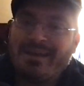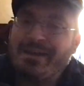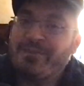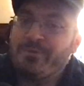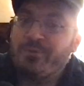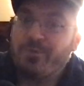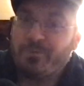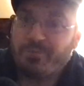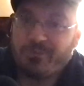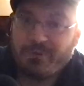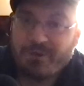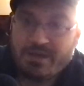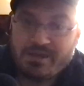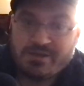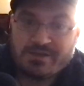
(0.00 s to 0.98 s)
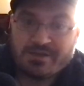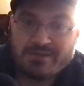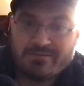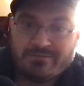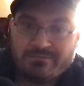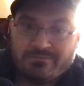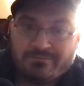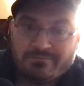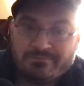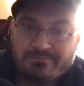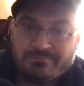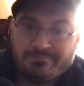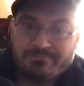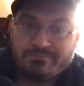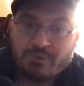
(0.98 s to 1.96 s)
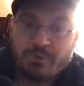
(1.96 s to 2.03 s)
the corporation,
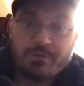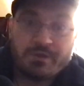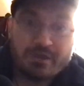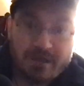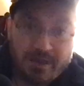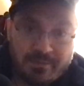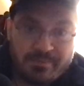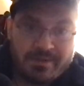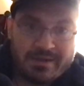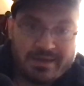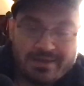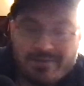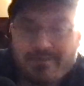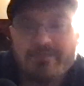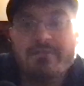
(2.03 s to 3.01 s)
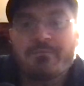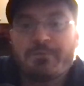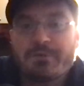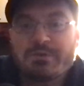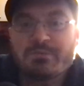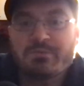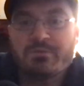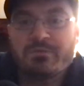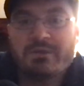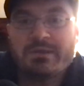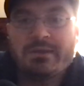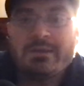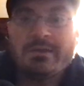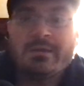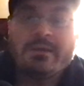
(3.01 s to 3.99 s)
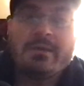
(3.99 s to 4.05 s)
or the company in the first movie,
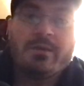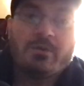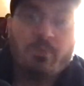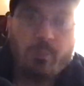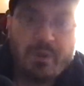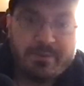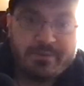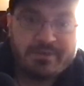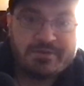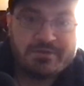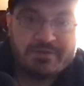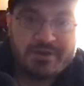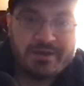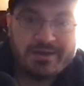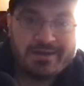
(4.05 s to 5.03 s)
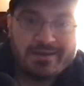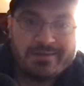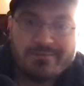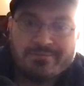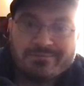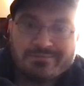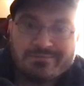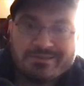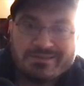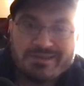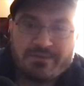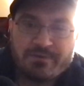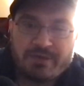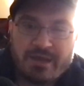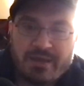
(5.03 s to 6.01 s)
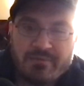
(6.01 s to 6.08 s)
Weyland-Yutani, it's
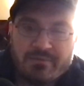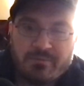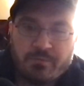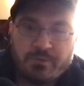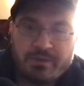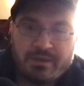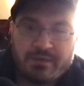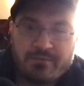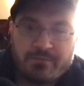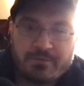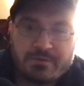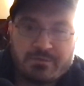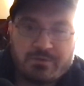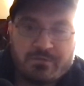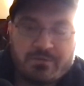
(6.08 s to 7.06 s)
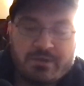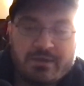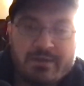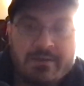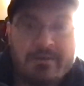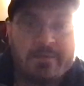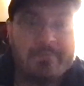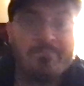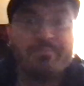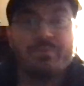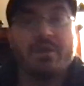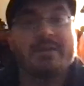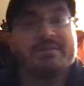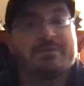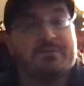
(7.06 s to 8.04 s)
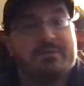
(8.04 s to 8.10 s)
never named really in the first movie. Not
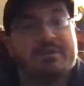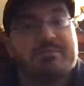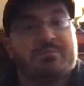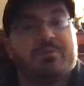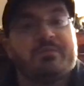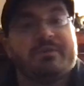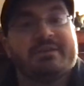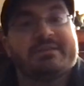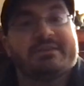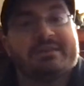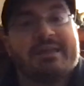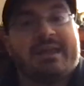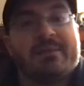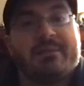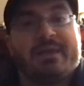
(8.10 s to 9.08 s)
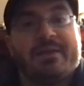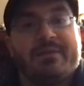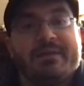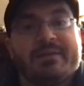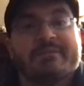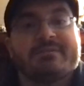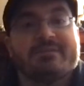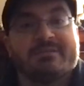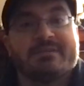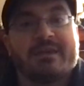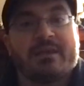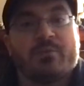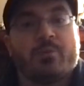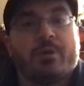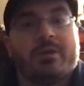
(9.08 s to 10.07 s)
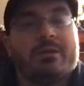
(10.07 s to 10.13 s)
until this movie is it named Aliens, the
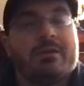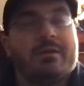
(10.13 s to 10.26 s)
second one.